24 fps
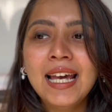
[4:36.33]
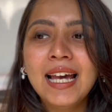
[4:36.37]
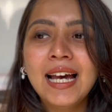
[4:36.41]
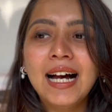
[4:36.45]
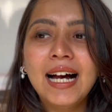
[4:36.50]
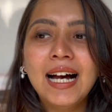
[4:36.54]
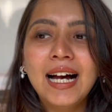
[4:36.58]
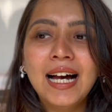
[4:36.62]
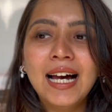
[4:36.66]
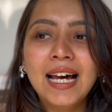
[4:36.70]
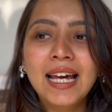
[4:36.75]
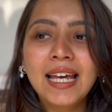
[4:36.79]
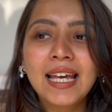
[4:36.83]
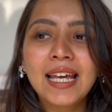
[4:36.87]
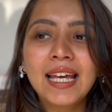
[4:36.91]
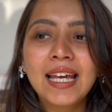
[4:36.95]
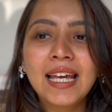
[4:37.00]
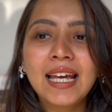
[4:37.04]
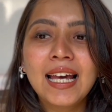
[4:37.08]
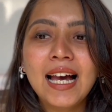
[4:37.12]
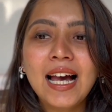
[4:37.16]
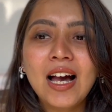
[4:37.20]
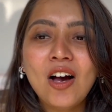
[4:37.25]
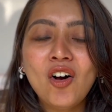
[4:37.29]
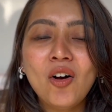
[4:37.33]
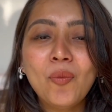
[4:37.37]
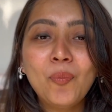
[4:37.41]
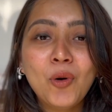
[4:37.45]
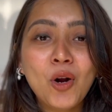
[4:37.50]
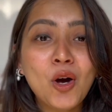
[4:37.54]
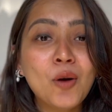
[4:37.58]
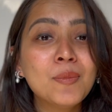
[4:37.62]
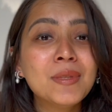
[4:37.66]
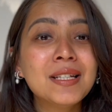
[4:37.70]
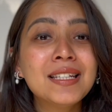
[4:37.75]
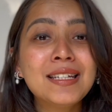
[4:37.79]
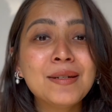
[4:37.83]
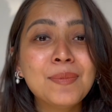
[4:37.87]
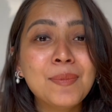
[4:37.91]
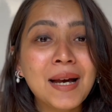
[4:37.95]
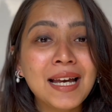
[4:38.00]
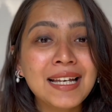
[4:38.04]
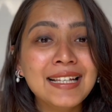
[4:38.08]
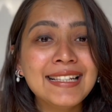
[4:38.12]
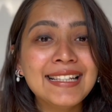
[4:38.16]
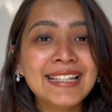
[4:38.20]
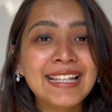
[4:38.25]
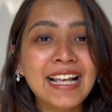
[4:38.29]
I promised
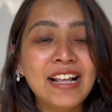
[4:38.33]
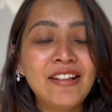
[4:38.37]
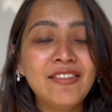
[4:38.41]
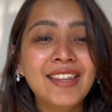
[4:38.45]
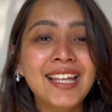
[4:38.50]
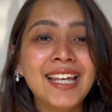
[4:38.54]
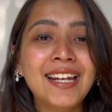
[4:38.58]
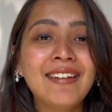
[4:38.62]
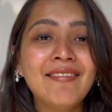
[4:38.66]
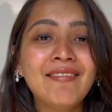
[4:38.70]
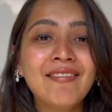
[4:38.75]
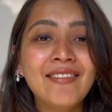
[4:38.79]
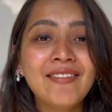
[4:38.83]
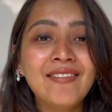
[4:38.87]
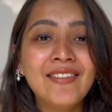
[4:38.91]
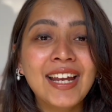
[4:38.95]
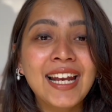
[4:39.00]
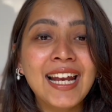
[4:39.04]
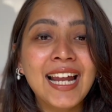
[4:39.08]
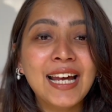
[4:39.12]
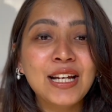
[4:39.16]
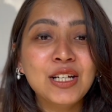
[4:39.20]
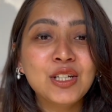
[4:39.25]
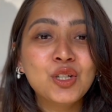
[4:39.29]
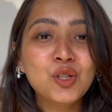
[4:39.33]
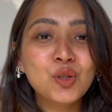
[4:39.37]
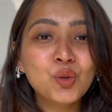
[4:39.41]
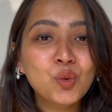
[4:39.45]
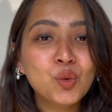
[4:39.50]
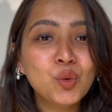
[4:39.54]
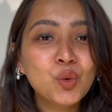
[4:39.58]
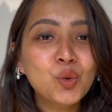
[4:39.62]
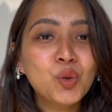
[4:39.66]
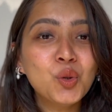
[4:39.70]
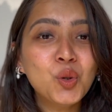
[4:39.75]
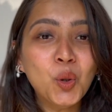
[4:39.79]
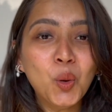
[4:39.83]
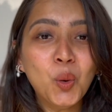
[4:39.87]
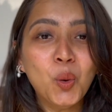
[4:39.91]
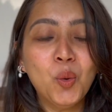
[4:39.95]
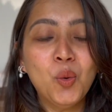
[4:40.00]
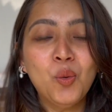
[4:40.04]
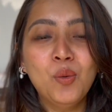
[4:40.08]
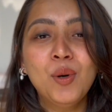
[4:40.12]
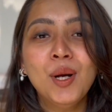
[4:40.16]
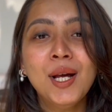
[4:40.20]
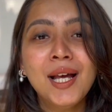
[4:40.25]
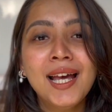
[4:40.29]
myself that when I do
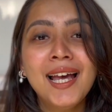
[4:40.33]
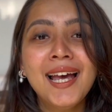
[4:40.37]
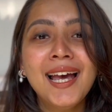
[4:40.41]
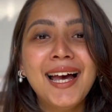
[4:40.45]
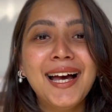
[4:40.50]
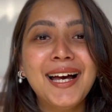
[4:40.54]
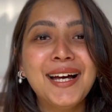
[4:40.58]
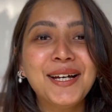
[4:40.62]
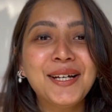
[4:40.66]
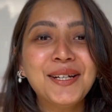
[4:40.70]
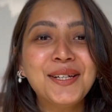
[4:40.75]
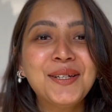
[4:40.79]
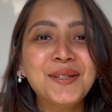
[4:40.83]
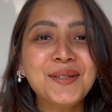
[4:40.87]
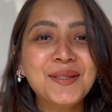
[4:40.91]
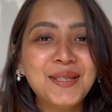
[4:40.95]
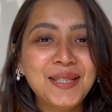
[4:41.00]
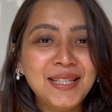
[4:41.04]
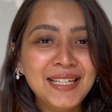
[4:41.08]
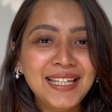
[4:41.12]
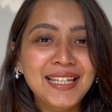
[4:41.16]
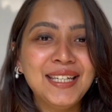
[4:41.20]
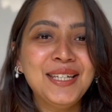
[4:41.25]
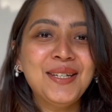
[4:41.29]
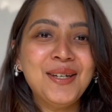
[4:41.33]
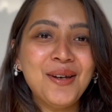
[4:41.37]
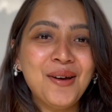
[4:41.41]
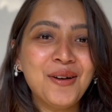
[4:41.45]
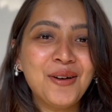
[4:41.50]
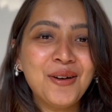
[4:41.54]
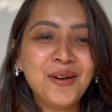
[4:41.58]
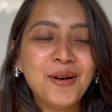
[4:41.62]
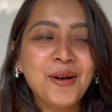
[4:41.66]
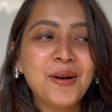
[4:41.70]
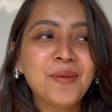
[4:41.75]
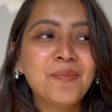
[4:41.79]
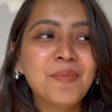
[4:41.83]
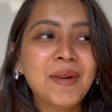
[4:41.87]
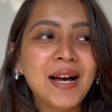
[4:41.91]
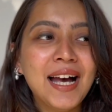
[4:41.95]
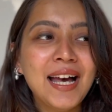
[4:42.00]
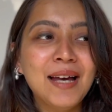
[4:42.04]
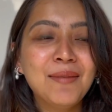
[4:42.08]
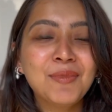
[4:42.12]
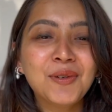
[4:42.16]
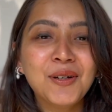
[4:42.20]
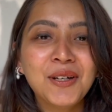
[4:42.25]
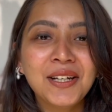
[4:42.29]
go to see Europe,
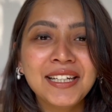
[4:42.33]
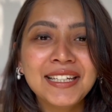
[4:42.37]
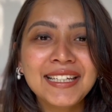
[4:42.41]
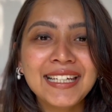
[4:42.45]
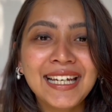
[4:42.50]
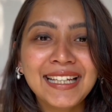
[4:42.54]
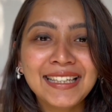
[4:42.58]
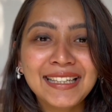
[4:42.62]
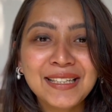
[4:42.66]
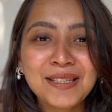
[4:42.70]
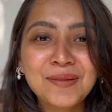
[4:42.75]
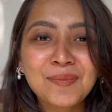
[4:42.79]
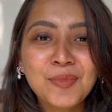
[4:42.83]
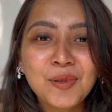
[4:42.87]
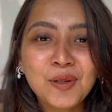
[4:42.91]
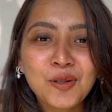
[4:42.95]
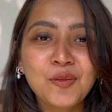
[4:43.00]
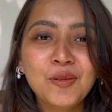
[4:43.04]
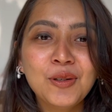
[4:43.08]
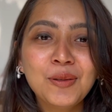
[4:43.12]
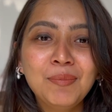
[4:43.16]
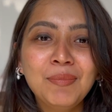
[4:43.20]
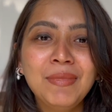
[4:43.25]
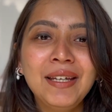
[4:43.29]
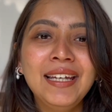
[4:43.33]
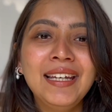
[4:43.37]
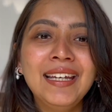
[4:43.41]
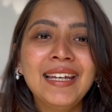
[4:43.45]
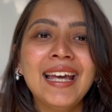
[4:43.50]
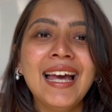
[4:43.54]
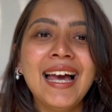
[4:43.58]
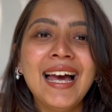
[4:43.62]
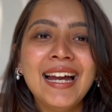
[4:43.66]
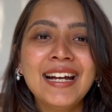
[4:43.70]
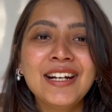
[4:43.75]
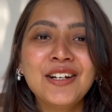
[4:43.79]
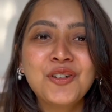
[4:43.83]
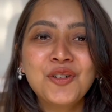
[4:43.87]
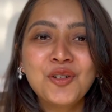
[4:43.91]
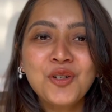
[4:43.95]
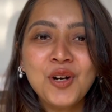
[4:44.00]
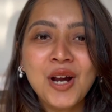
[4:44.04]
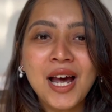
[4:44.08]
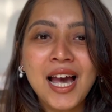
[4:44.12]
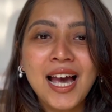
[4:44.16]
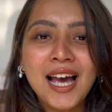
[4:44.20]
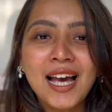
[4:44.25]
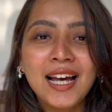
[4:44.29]
I'm gonna take this book with me and
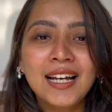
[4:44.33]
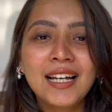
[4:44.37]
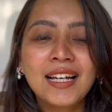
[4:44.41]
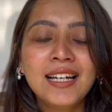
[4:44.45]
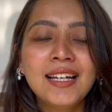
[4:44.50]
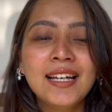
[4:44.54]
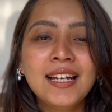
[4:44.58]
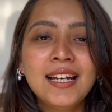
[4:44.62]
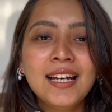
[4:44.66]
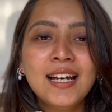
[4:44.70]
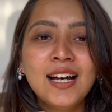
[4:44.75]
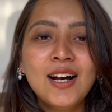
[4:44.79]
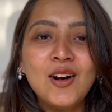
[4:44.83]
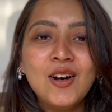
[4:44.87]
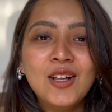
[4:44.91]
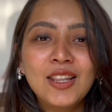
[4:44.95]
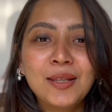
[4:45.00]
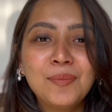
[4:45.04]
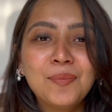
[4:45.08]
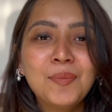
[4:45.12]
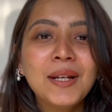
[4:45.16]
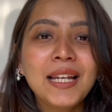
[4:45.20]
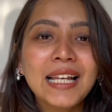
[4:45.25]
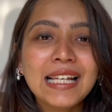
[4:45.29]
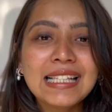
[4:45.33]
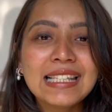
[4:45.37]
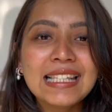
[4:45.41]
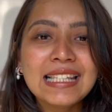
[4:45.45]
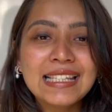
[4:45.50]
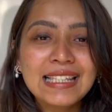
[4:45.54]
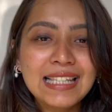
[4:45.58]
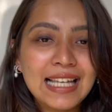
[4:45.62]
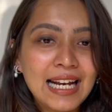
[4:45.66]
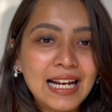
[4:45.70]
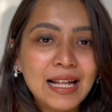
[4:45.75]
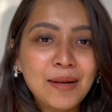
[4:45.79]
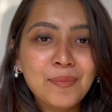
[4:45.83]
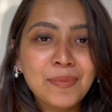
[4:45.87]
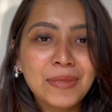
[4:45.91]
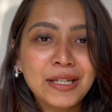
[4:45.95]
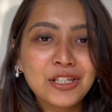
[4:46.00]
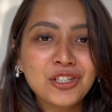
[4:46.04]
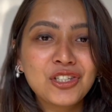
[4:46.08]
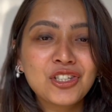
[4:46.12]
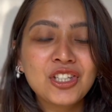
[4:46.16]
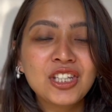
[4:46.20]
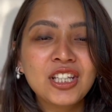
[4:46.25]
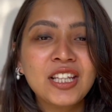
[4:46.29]
track all the places that I
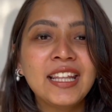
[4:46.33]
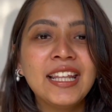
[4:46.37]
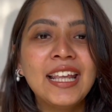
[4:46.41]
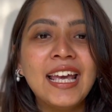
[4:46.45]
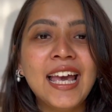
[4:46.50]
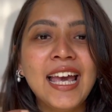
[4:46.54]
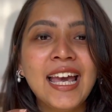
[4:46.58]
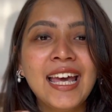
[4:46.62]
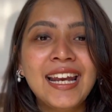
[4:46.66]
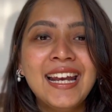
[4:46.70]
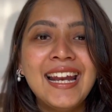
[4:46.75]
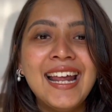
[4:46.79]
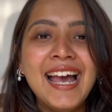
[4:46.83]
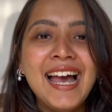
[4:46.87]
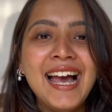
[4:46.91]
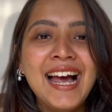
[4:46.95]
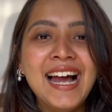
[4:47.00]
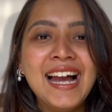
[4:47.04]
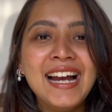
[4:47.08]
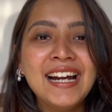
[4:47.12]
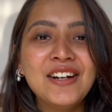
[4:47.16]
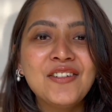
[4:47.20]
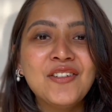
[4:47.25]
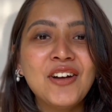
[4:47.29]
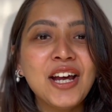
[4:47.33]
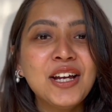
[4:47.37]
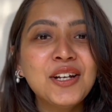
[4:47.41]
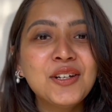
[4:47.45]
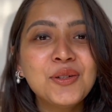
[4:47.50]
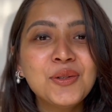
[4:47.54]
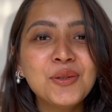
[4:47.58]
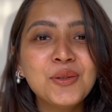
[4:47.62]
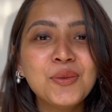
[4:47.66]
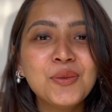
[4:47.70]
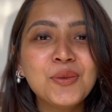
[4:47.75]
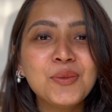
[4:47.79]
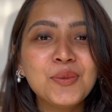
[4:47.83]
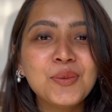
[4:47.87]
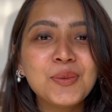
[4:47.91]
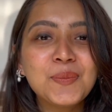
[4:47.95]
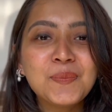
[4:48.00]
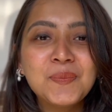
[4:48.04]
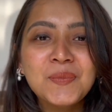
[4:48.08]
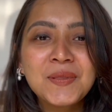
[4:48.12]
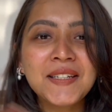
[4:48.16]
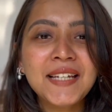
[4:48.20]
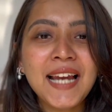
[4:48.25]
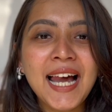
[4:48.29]
mentioned there and try
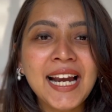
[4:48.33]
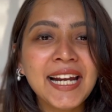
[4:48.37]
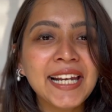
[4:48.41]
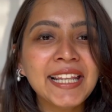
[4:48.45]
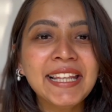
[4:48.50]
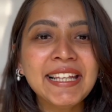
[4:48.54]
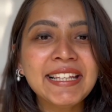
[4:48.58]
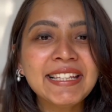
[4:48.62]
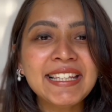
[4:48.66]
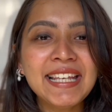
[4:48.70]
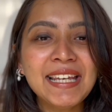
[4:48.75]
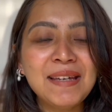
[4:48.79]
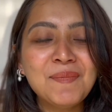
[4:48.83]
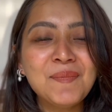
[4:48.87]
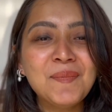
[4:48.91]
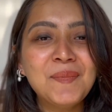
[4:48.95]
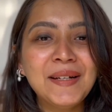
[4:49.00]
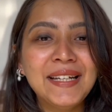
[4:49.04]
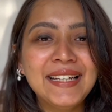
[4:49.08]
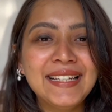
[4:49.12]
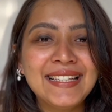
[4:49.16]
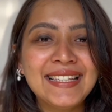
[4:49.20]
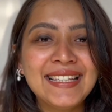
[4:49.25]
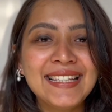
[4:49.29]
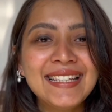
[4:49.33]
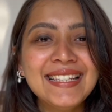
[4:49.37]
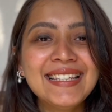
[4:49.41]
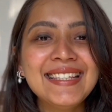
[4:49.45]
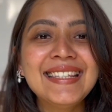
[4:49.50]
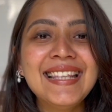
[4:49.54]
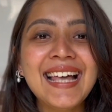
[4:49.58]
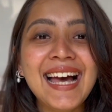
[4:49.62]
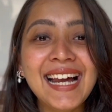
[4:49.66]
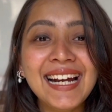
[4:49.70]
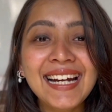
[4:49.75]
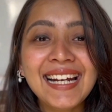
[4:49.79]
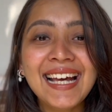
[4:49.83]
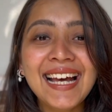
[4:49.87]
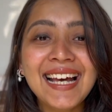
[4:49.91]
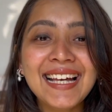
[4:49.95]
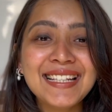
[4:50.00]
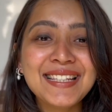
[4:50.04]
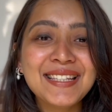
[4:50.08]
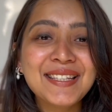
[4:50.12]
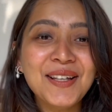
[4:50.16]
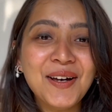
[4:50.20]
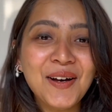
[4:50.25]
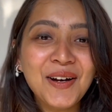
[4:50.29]
to stand in the same places. That
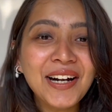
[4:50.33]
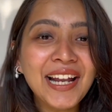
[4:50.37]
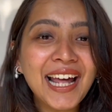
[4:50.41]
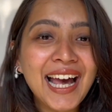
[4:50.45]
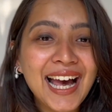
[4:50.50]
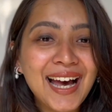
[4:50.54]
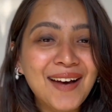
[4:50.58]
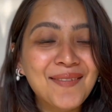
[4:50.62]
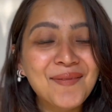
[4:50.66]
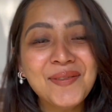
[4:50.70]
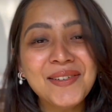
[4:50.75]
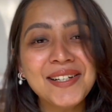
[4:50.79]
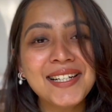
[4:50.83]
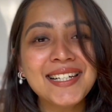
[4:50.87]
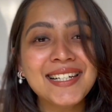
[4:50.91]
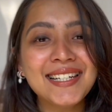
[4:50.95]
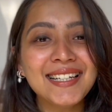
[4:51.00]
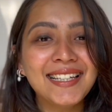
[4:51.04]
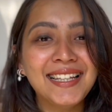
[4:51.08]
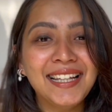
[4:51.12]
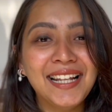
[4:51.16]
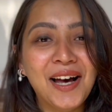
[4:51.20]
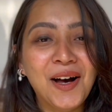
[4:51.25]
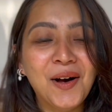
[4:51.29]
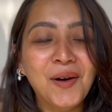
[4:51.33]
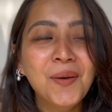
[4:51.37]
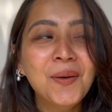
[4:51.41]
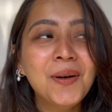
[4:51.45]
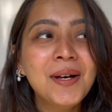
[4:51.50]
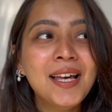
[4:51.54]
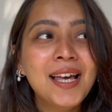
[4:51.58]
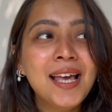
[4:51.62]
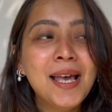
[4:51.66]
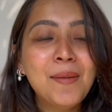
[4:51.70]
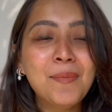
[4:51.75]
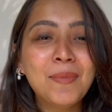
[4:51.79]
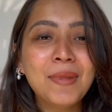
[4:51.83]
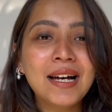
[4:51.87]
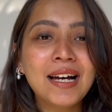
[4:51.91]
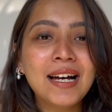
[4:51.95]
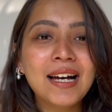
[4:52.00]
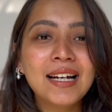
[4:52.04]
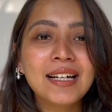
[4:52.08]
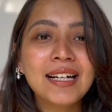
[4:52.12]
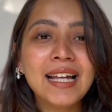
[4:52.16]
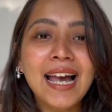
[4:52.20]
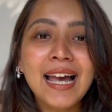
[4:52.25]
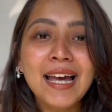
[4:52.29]
has not happened till now,
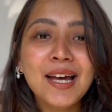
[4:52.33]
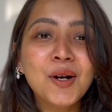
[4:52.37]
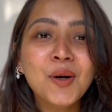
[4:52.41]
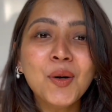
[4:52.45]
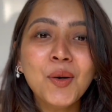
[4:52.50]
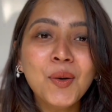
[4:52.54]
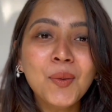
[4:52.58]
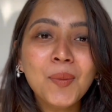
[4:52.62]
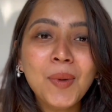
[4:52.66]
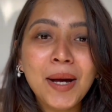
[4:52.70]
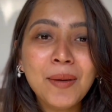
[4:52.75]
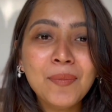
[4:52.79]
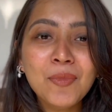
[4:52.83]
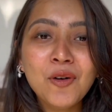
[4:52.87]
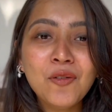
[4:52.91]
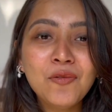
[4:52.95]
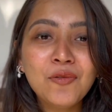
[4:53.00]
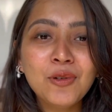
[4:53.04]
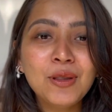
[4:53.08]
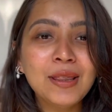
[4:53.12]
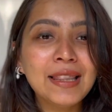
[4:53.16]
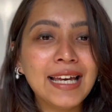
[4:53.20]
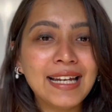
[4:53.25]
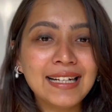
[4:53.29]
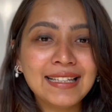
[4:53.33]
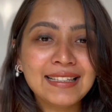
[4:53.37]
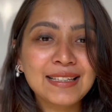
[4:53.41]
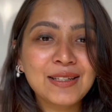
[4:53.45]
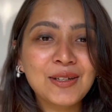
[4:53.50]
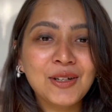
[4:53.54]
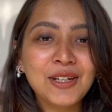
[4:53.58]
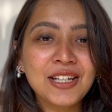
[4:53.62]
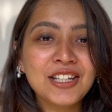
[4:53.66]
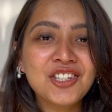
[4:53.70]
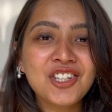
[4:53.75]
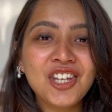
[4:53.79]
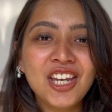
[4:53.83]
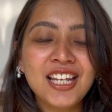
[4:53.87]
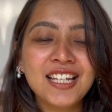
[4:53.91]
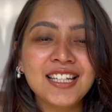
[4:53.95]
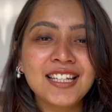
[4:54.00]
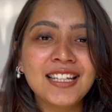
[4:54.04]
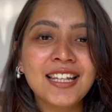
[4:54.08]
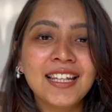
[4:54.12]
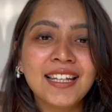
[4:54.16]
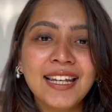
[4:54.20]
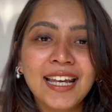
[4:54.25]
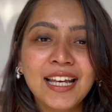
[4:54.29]
but I'm hopeful that's gonna change
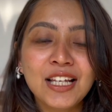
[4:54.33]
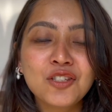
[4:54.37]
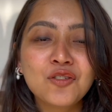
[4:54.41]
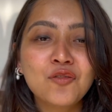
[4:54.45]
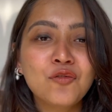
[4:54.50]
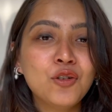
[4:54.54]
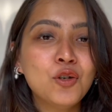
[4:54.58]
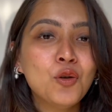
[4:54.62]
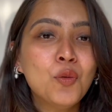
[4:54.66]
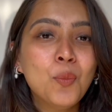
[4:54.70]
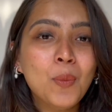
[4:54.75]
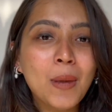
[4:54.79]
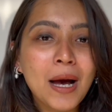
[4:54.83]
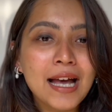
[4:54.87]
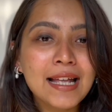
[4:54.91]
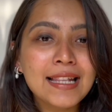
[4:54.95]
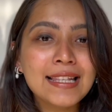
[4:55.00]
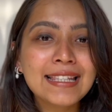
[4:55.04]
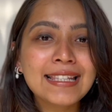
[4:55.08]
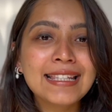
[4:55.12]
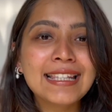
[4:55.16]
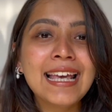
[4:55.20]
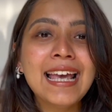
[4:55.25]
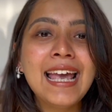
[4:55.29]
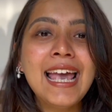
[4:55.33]
in the next few months,